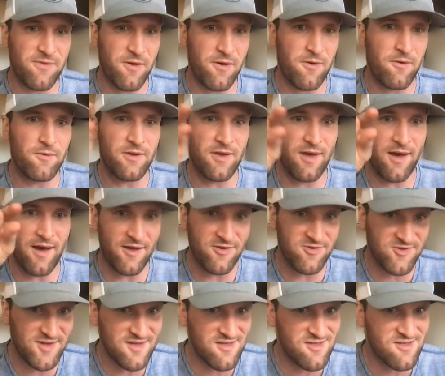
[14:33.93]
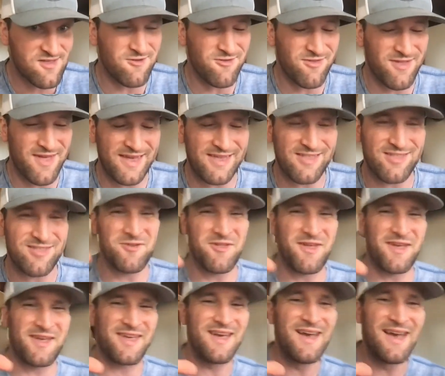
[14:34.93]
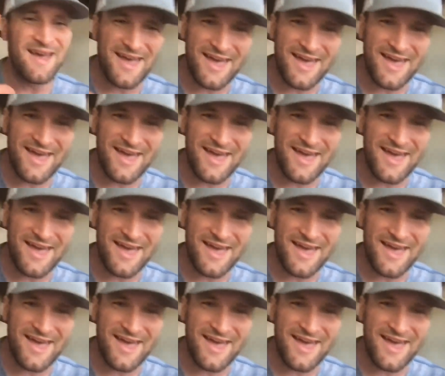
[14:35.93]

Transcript: flow conscious and they're like,